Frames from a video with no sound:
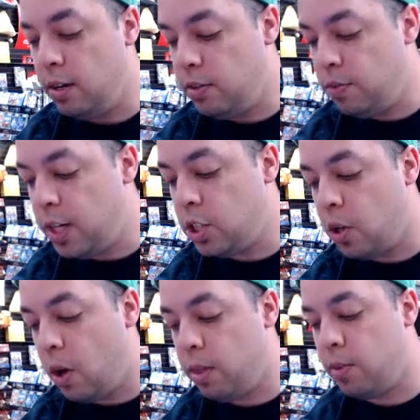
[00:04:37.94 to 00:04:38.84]
finish
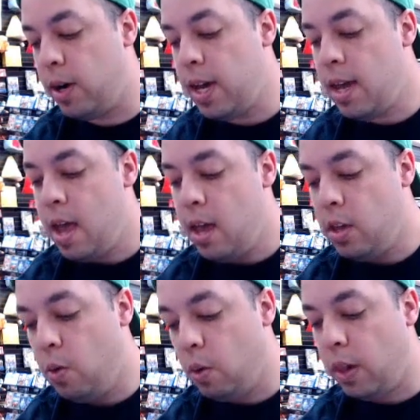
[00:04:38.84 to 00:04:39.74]
all 3,
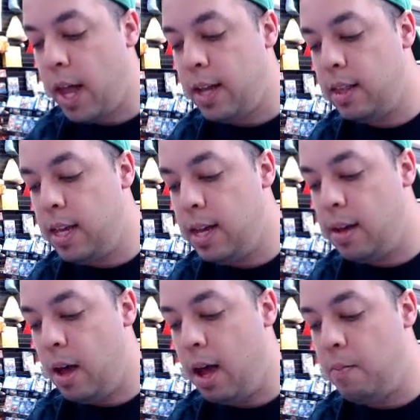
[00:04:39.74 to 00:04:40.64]
you will light
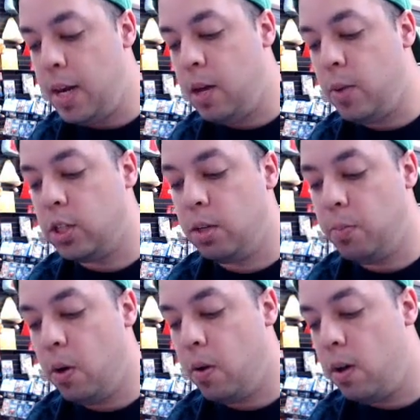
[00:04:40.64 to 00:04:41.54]
the mini wizard
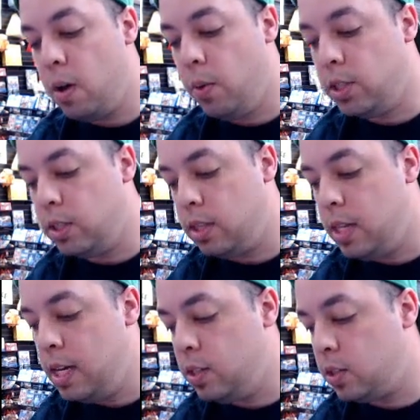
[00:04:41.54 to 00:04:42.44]
mode, which is
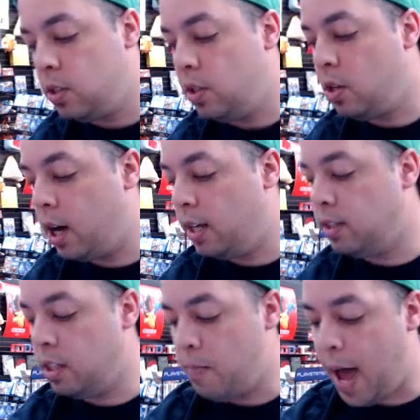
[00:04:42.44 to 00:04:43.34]
these
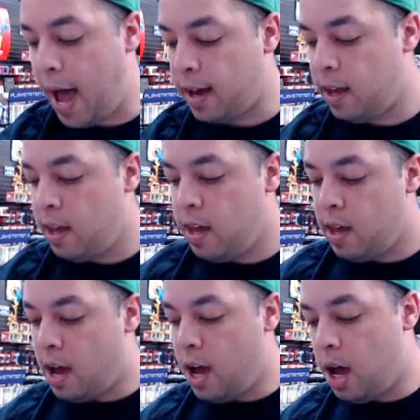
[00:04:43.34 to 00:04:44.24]
targets in the back.
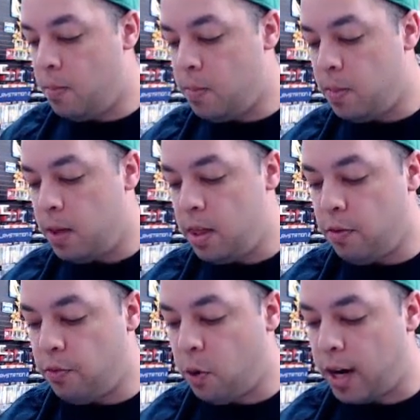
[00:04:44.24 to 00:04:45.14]

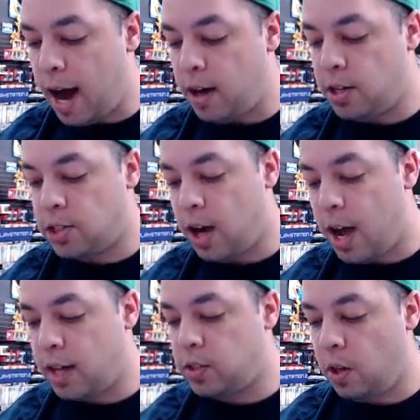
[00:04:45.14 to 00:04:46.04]
The 4 characters are
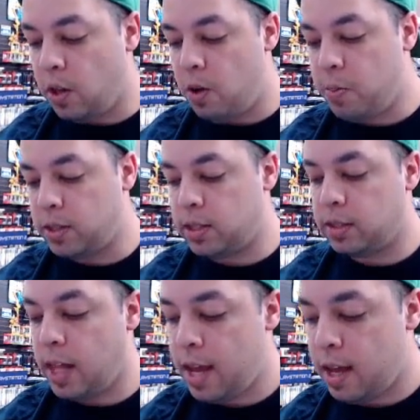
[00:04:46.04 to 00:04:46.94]
Han Solo, Princess
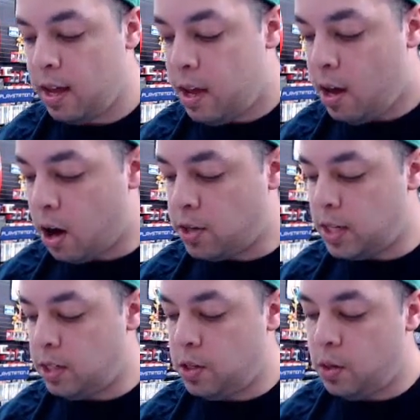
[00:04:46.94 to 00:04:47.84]
Leia,
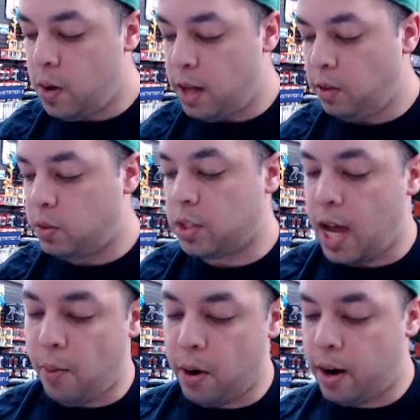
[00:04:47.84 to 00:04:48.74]
R2-D2, and Luke
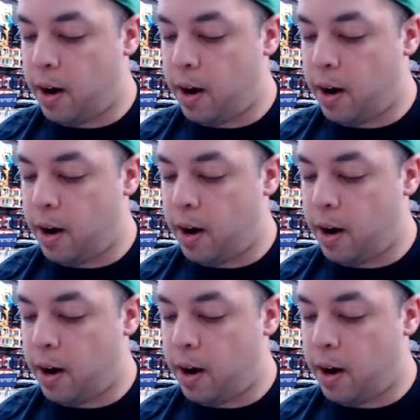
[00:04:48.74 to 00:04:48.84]
Skywalker.